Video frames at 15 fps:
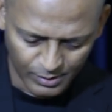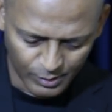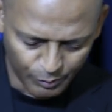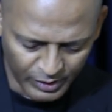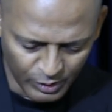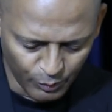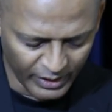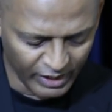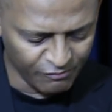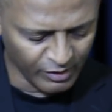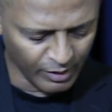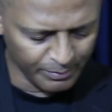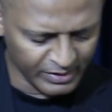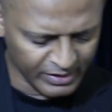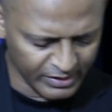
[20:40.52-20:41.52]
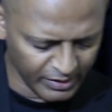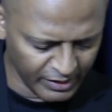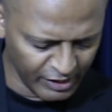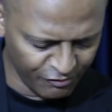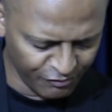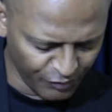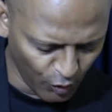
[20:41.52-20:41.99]
you can read from
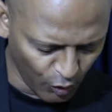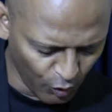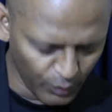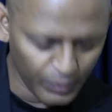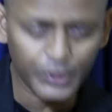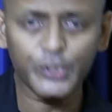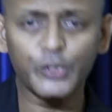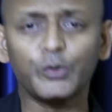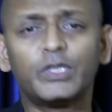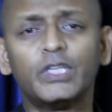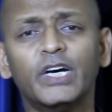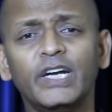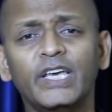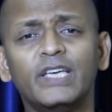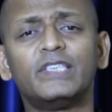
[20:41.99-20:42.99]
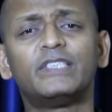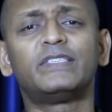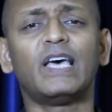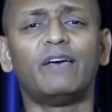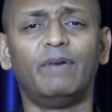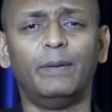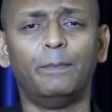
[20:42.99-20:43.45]
34 to
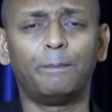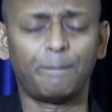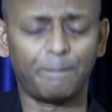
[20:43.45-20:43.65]
37.